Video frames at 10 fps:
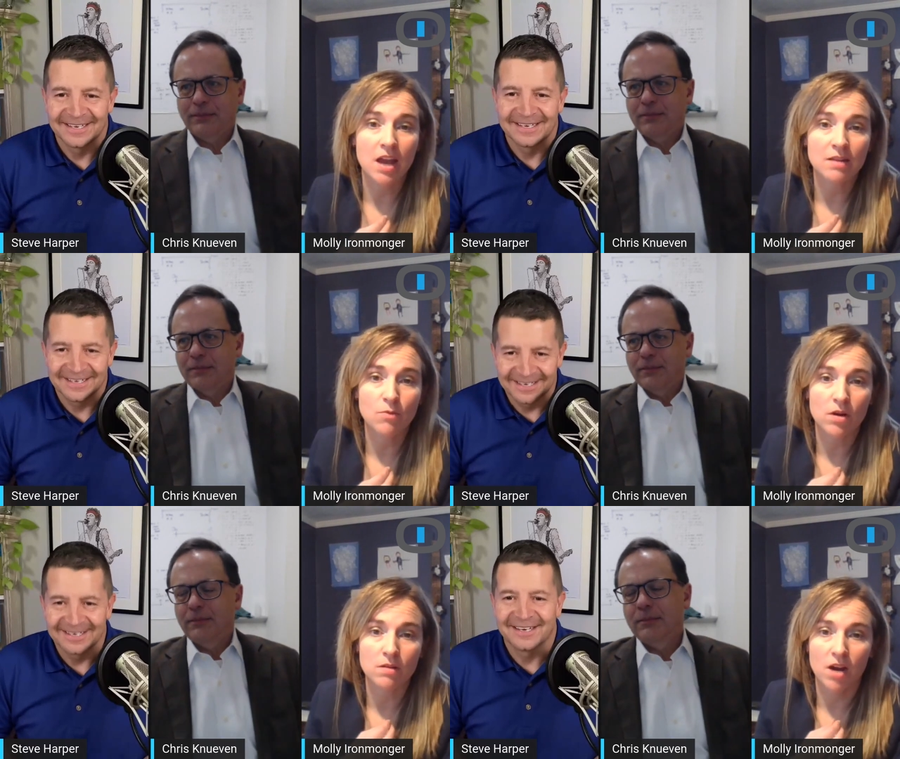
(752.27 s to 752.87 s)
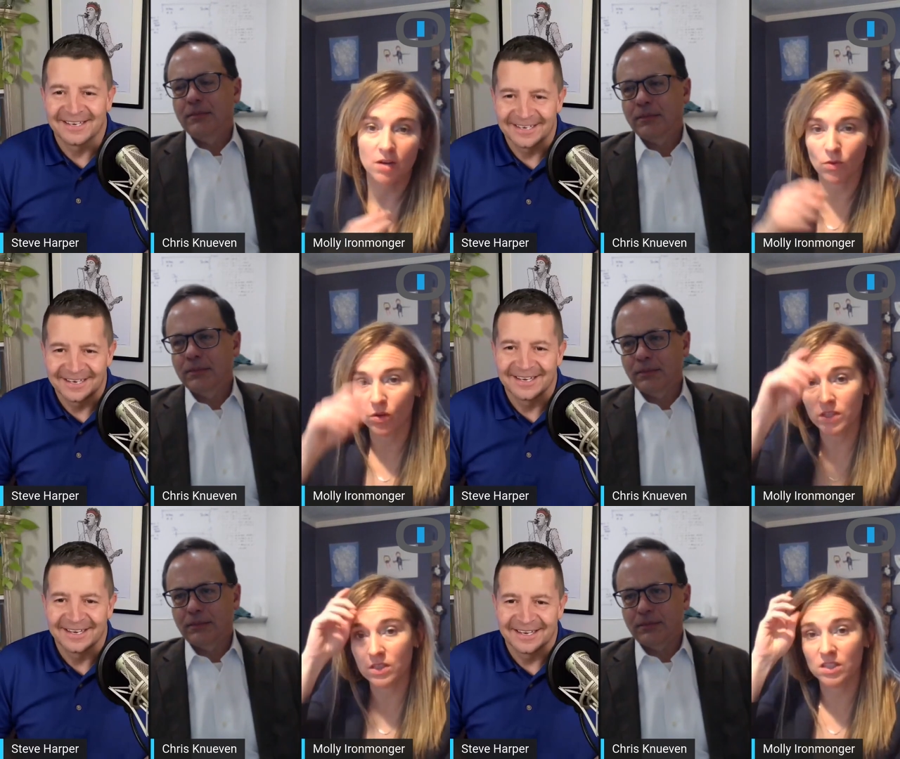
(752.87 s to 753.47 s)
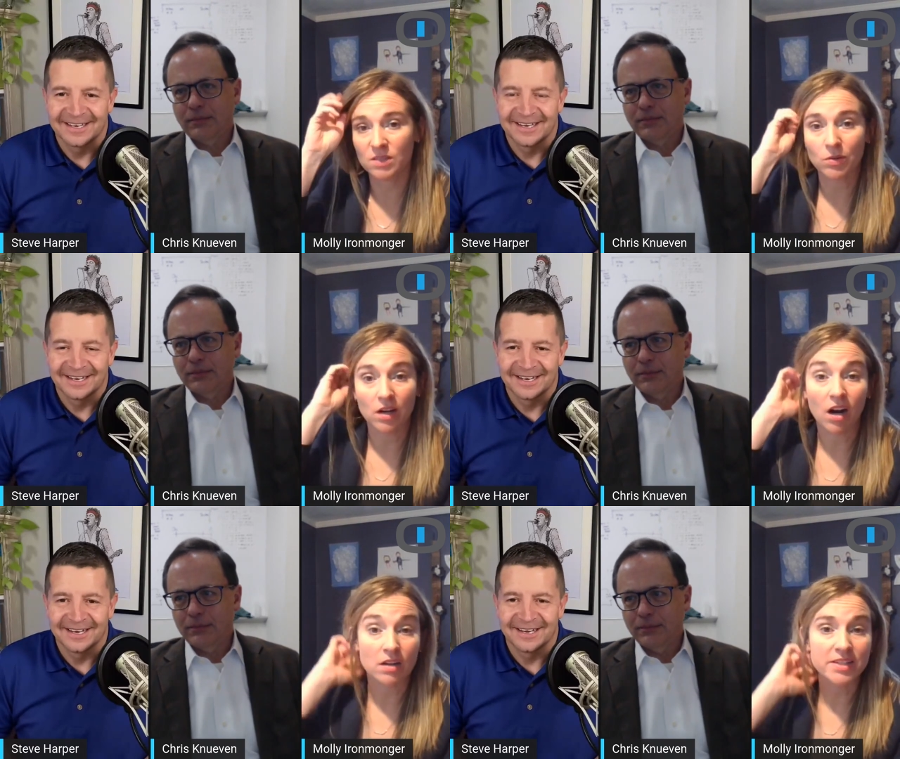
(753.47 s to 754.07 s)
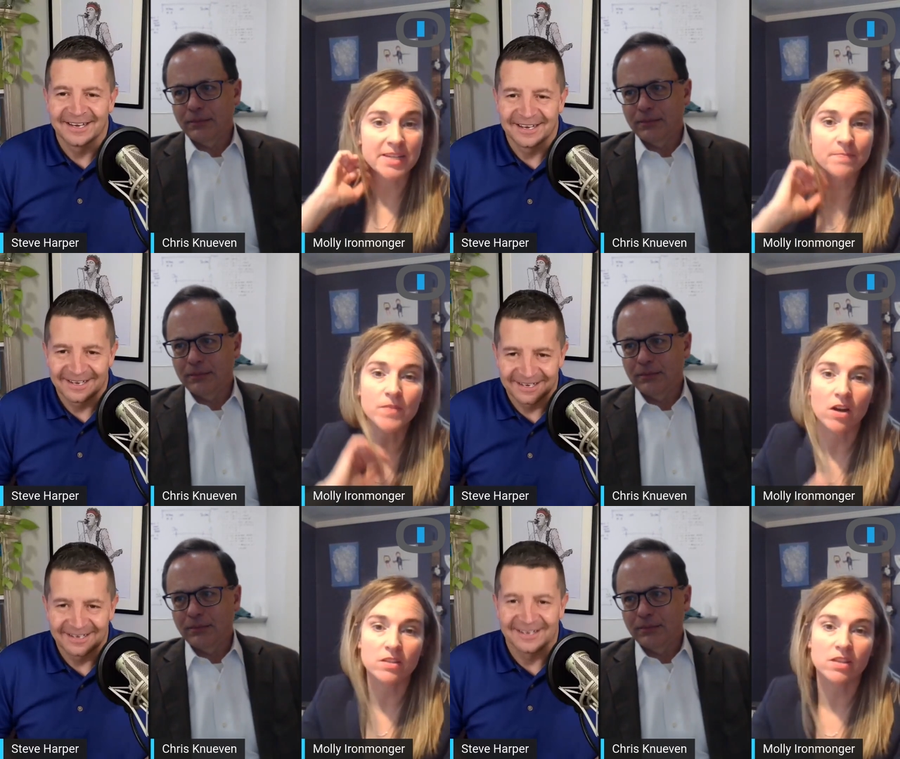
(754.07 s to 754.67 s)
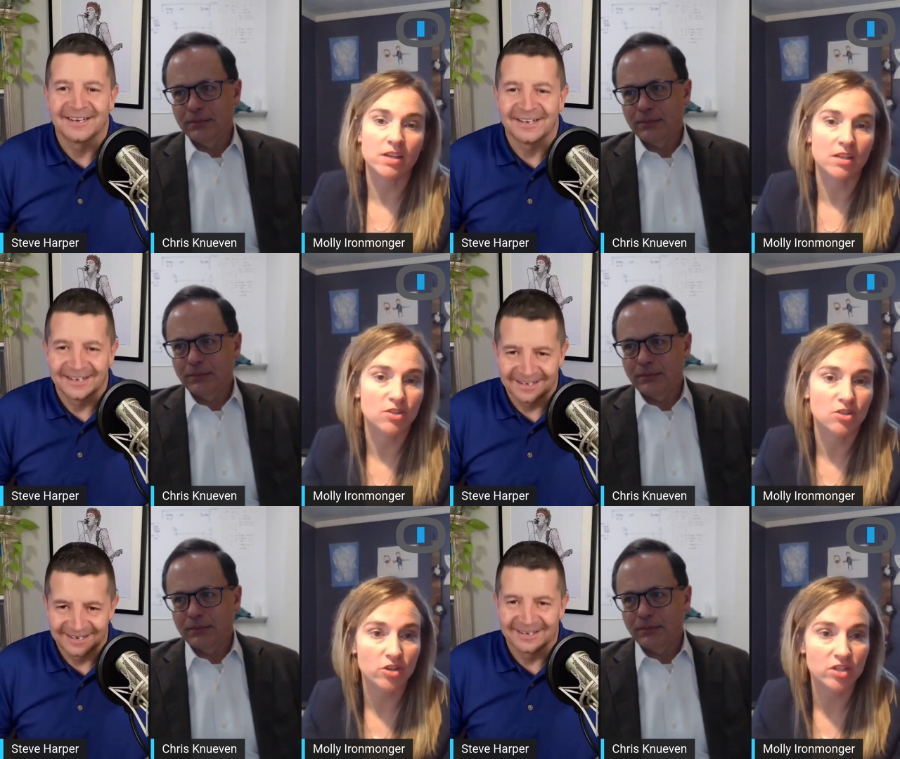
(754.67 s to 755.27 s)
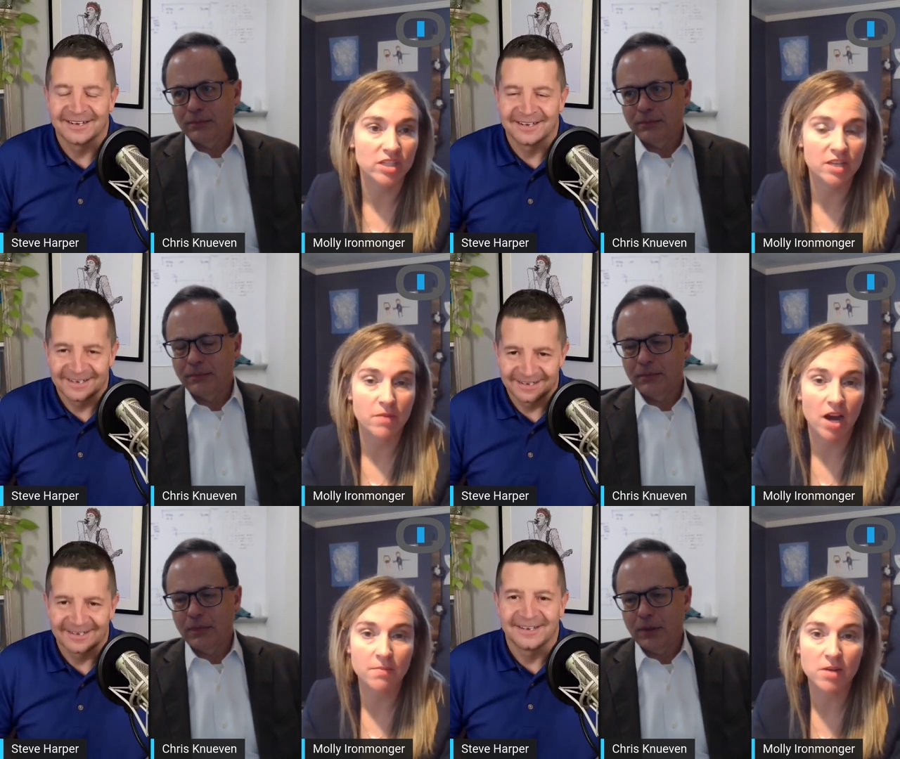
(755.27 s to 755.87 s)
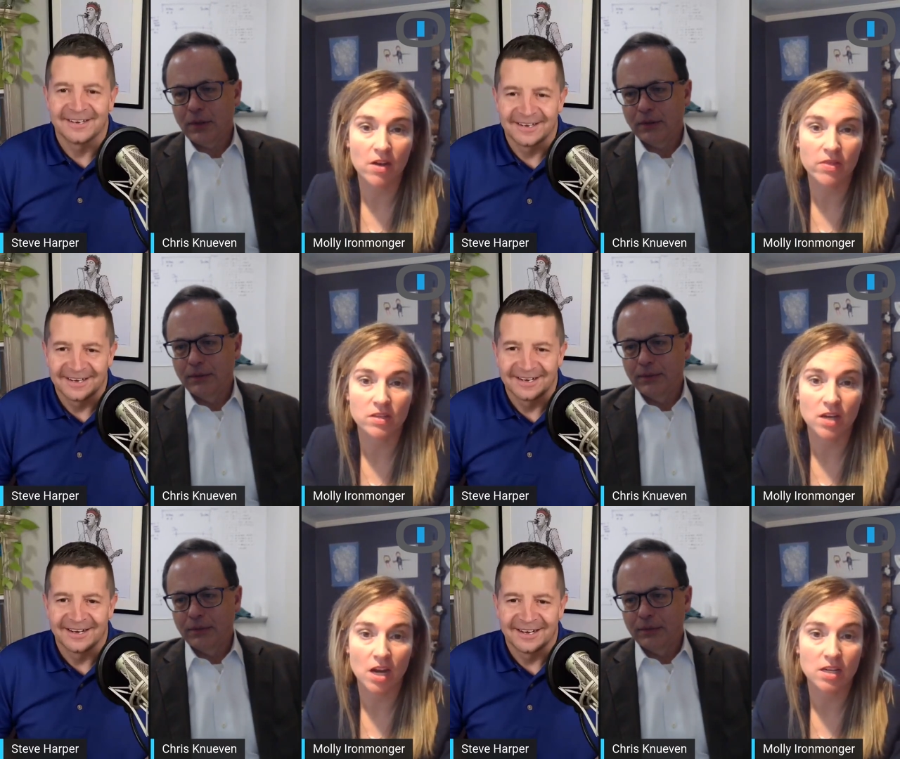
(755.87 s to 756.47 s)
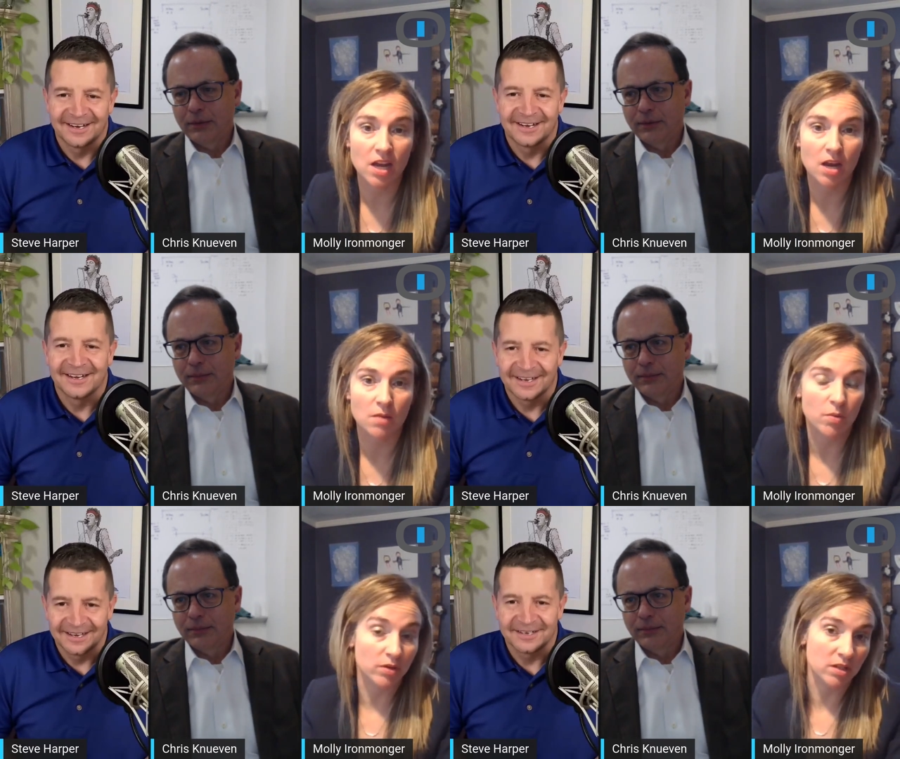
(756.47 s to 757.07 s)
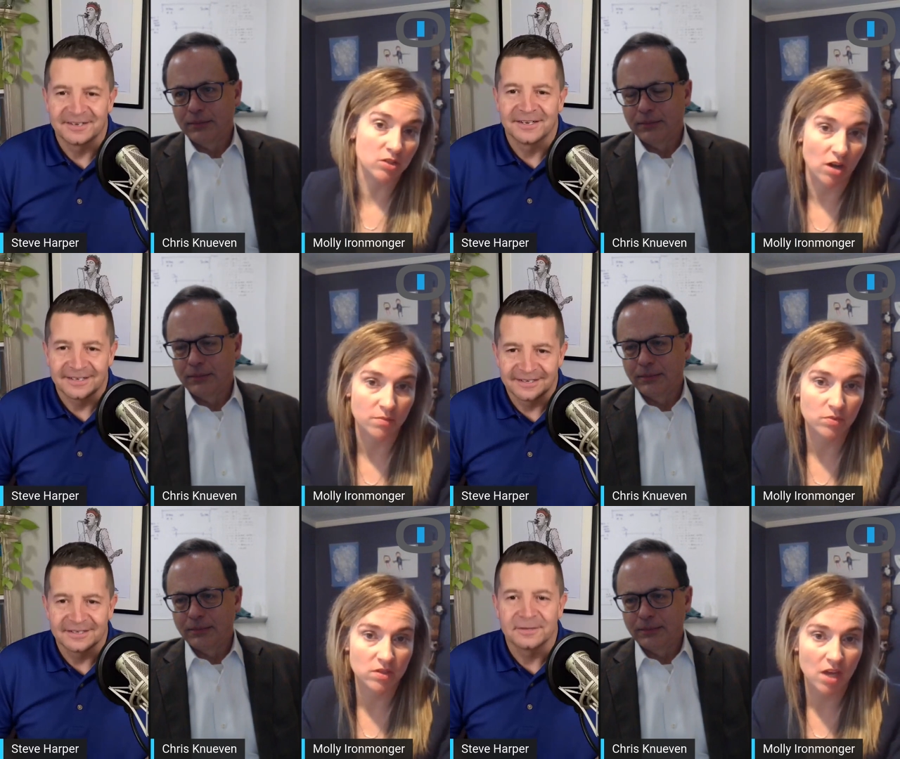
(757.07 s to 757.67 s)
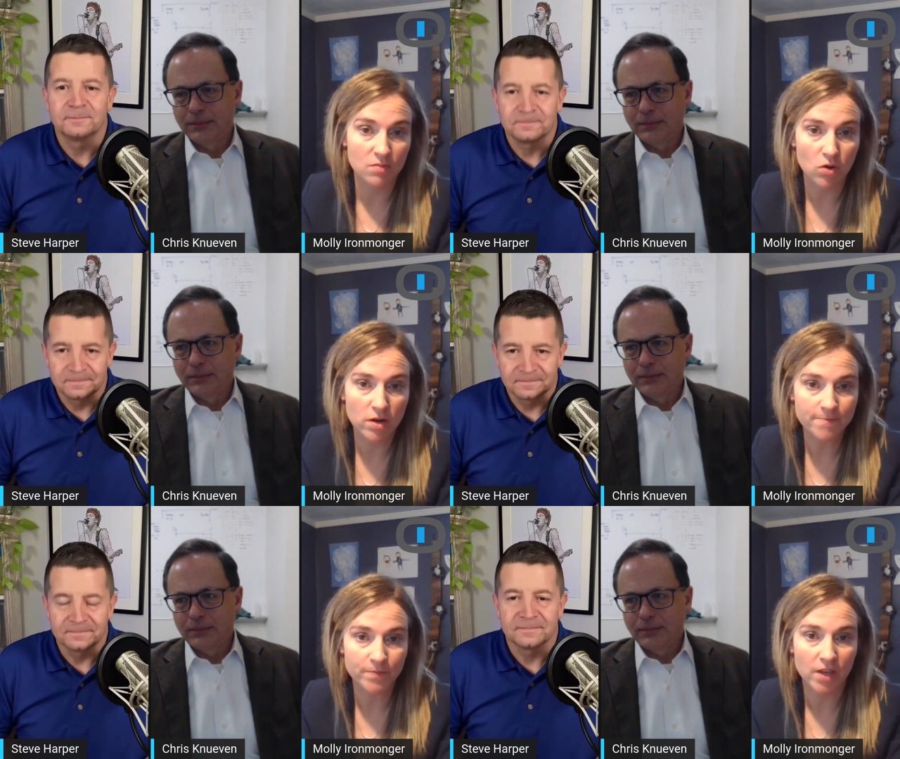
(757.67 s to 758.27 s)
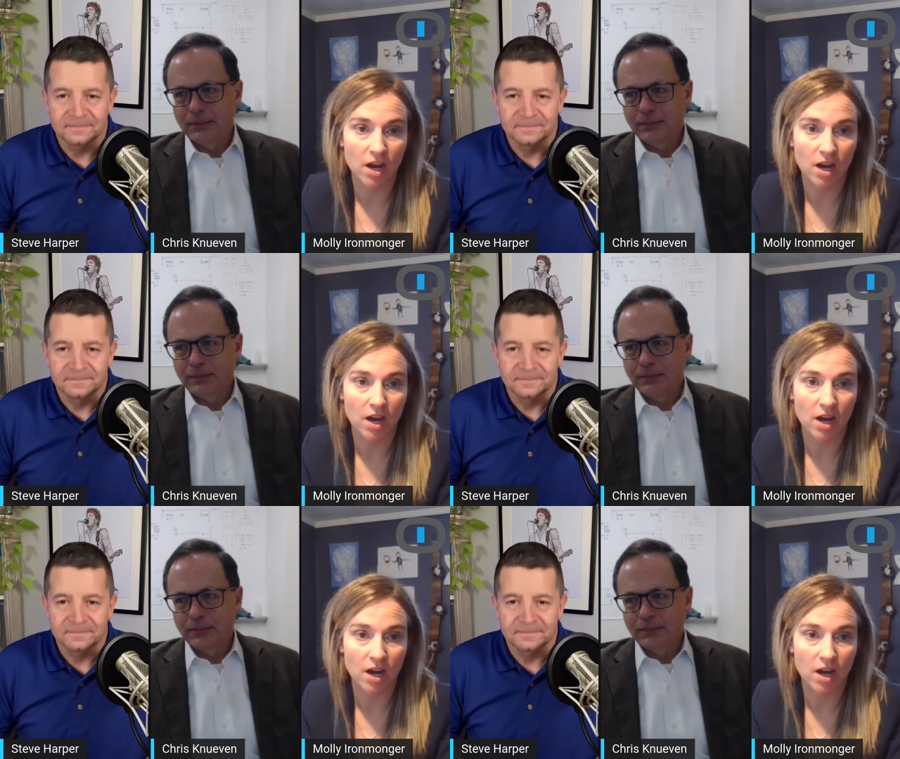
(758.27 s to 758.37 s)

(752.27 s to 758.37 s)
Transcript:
Speaker 1: anymore in my role is to support our team, our design and construction team. I'm not on the day-to-day building jobs anymore.